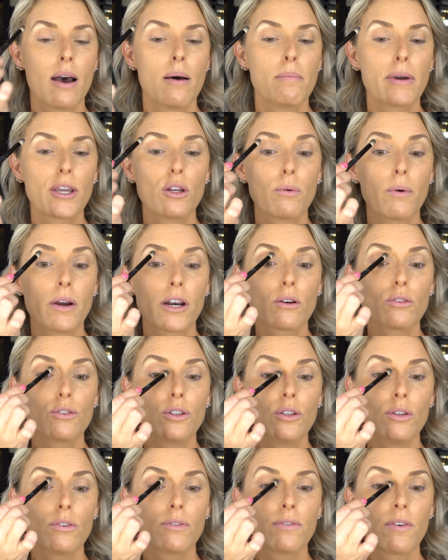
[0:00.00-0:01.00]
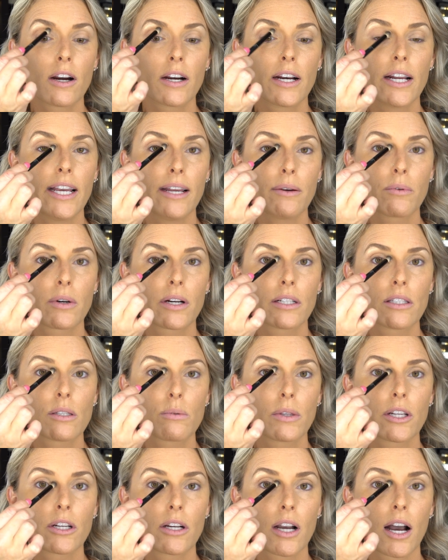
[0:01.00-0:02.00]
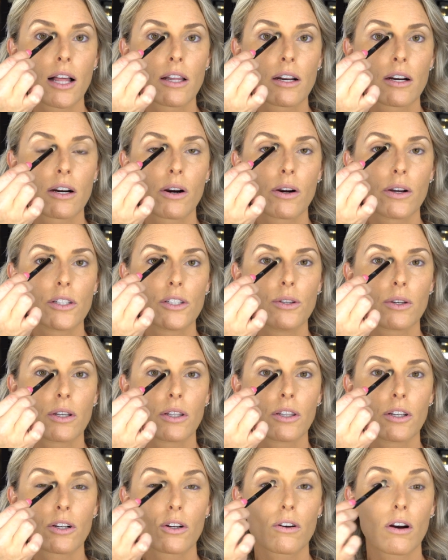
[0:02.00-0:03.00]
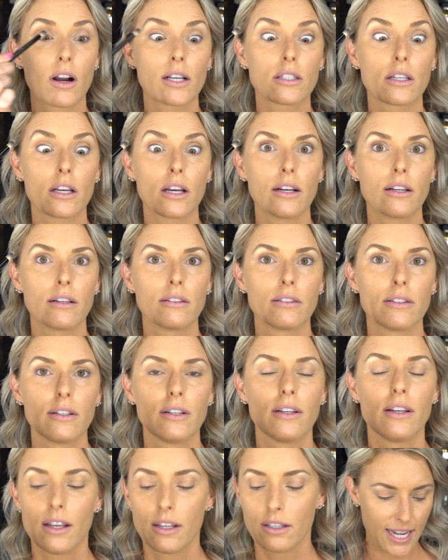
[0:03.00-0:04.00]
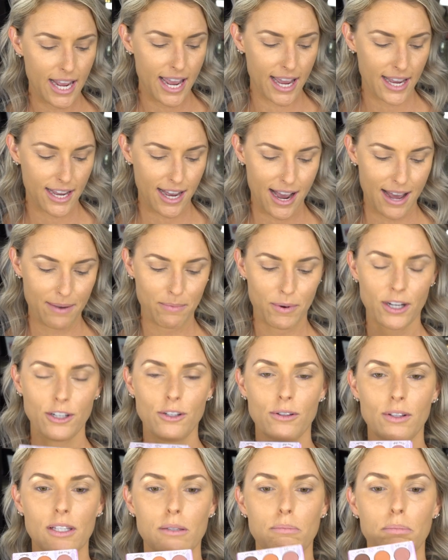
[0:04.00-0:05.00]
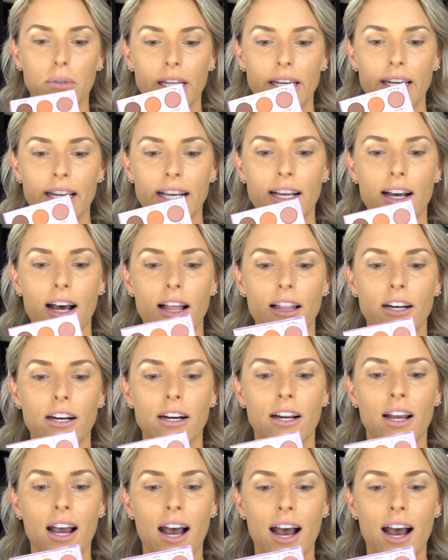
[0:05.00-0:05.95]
but you don't wanna go too far inwards with your color or else you can look cross-eyed. I wanna do this blending color.